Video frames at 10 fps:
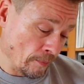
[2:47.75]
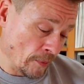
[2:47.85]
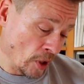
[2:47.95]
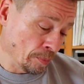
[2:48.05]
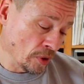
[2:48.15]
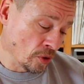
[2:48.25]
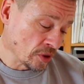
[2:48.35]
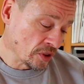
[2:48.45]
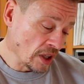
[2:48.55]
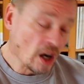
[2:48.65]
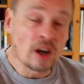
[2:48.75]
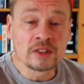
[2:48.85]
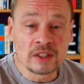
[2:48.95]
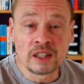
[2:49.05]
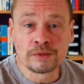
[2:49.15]
Not because there
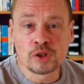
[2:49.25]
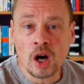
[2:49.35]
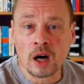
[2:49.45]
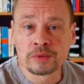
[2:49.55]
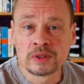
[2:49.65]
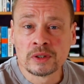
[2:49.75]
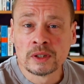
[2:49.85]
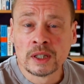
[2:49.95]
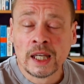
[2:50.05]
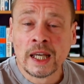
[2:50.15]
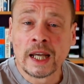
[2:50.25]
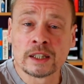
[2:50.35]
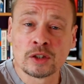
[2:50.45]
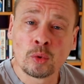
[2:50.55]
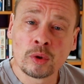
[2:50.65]
aren't enough jobs.
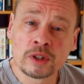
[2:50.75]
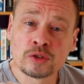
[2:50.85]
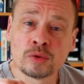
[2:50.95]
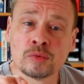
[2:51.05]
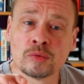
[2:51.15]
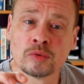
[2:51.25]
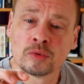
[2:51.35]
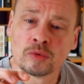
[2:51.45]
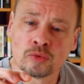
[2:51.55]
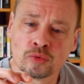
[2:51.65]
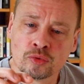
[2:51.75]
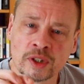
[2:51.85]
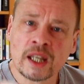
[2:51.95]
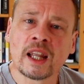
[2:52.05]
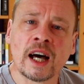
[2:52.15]
And in order to
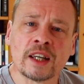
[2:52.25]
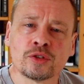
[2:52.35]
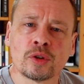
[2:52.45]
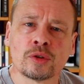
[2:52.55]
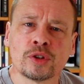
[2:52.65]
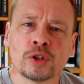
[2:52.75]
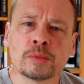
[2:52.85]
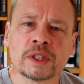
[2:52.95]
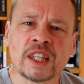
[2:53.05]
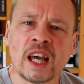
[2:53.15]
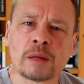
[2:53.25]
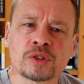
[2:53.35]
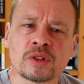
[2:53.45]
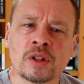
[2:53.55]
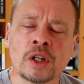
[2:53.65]
realize your human
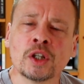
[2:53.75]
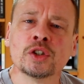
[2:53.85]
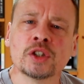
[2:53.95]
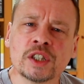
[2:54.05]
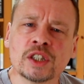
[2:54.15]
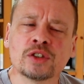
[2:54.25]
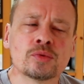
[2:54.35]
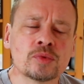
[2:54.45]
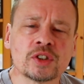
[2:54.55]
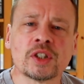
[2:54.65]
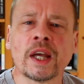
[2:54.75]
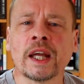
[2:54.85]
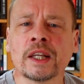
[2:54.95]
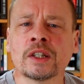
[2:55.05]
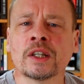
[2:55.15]
capital, you need to
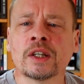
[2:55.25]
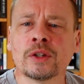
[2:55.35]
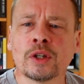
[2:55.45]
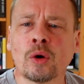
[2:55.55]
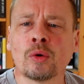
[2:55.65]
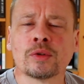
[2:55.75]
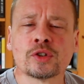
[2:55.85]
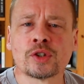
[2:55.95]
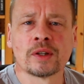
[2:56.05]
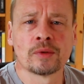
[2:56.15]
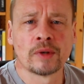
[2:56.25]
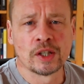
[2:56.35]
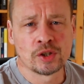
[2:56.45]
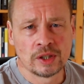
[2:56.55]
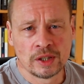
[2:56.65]
retain the older
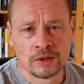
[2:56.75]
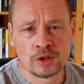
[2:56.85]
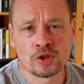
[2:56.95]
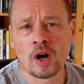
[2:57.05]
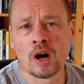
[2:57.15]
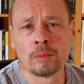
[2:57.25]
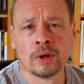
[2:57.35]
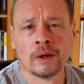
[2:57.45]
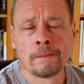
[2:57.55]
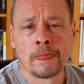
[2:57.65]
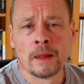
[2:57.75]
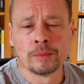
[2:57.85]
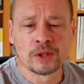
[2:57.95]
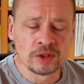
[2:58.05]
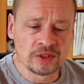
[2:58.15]
generation in the job,
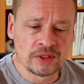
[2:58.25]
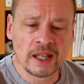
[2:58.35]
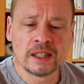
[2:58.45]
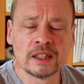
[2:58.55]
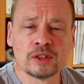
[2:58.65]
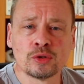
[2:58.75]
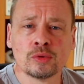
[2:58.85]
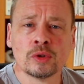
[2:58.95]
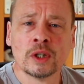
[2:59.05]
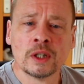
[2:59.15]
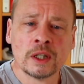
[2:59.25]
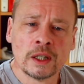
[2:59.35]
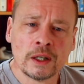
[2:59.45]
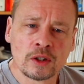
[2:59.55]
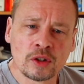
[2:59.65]
because they need to
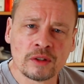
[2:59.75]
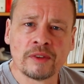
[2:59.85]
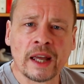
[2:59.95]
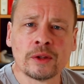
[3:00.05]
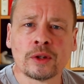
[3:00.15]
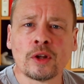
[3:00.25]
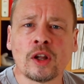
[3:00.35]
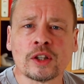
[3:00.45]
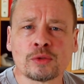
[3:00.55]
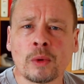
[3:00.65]
convey the knowledge.